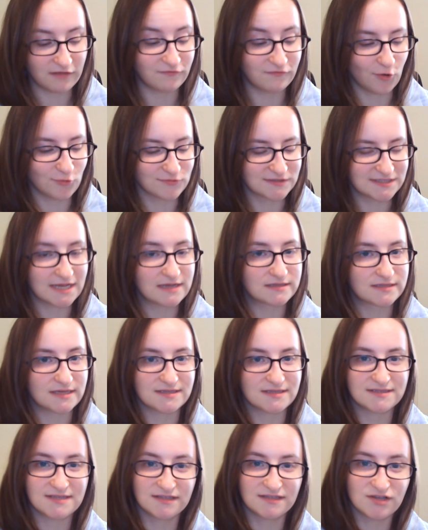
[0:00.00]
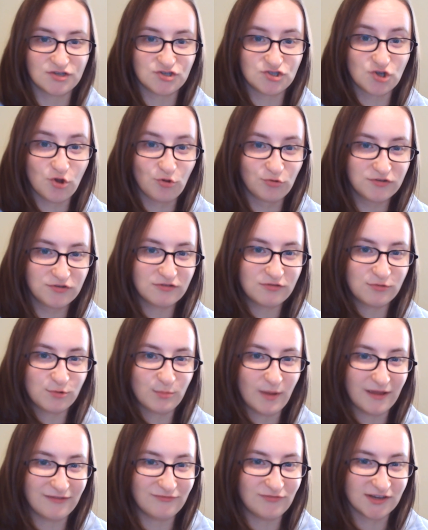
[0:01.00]
My phone says as it sends a jolt
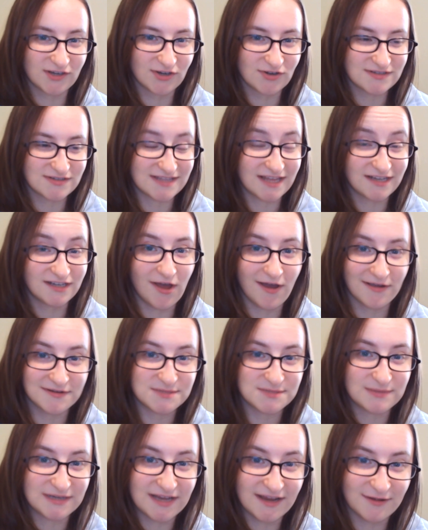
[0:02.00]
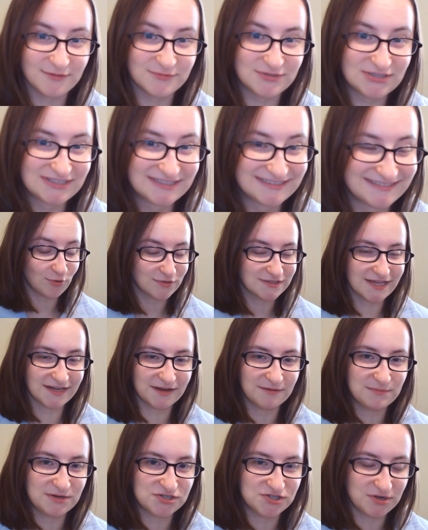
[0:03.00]
through my fingers that knocks me out. No, it's like
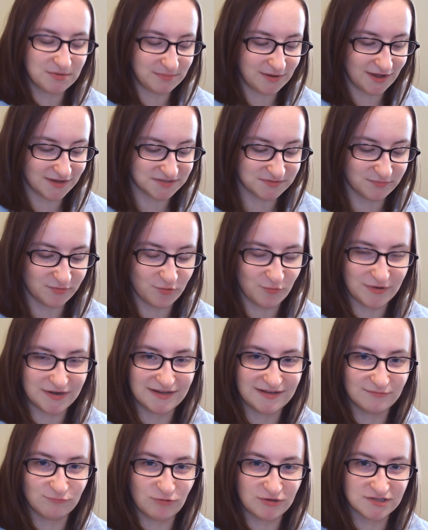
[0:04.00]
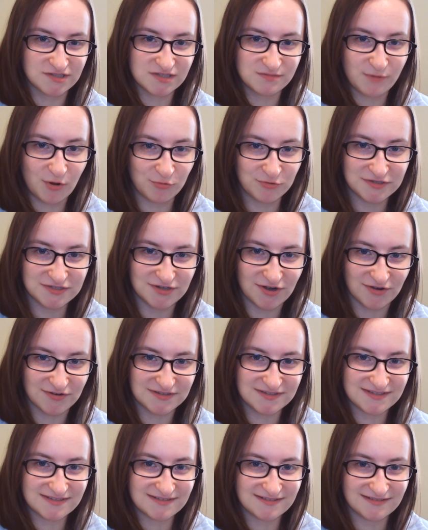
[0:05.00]
in Mission Impossible when smoke
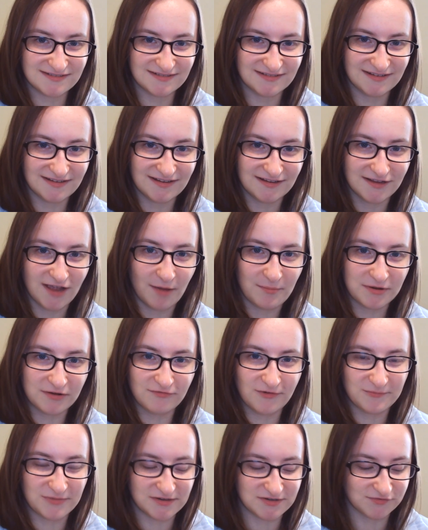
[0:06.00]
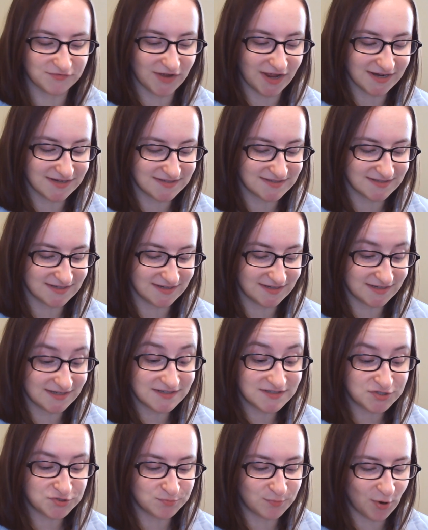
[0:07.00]
starts coming from the device. It
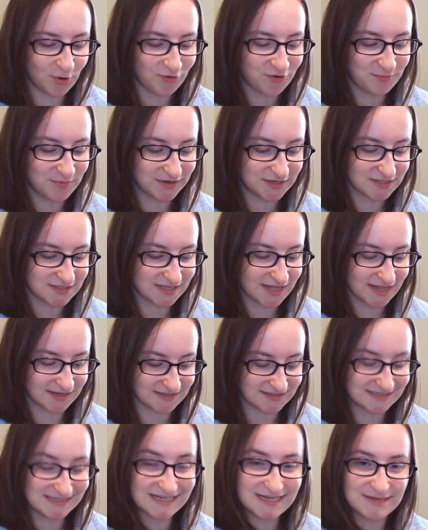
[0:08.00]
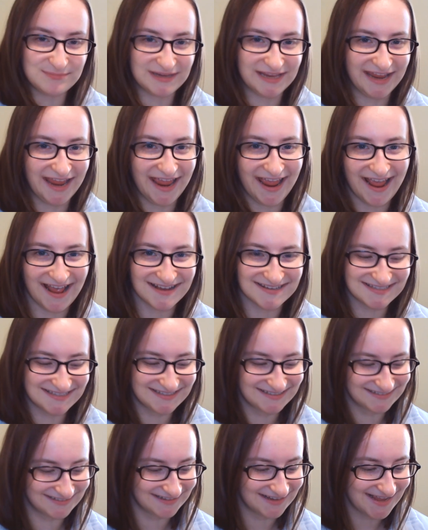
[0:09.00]
is smoke, but it's like a sleeping
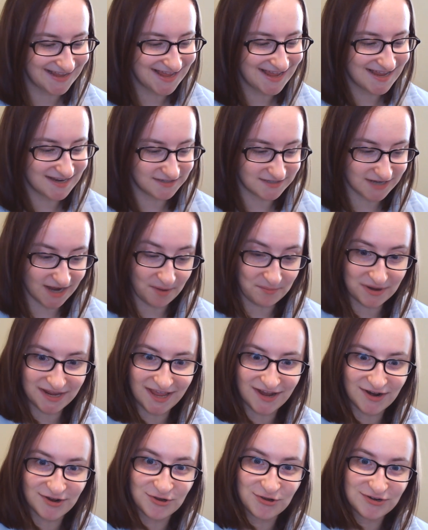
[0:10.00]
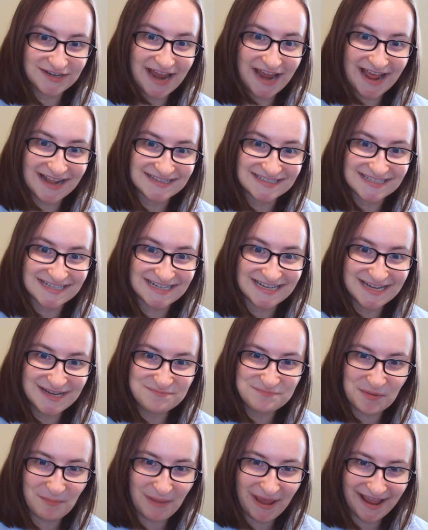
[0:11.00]
gas. Time to get a good night's
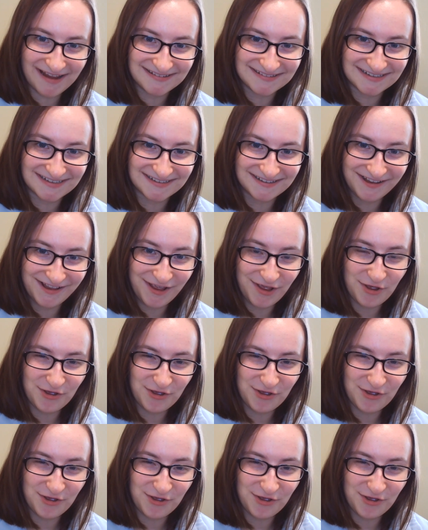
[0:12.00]
sleep, Amanda.